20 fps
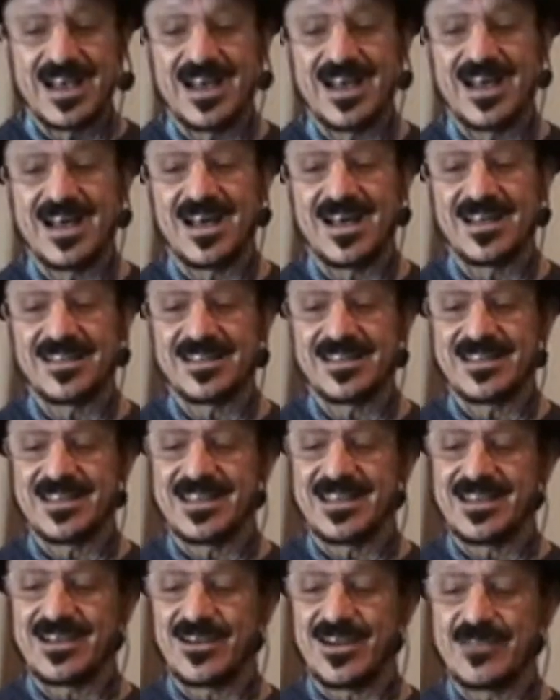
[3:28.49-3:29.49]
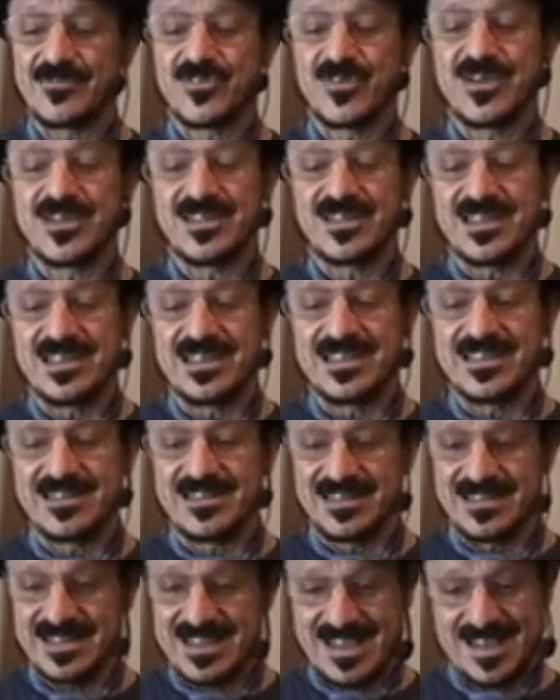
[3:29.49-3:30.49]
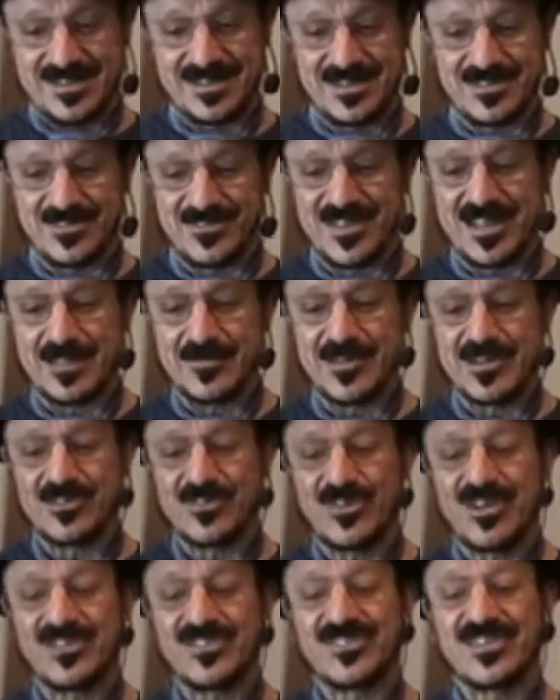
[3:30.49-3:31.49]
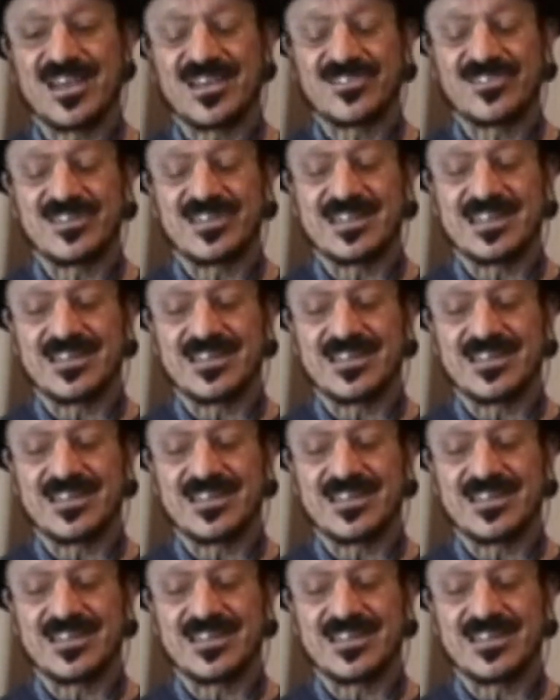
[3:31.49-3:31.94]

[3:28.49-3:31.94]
the development of trust section,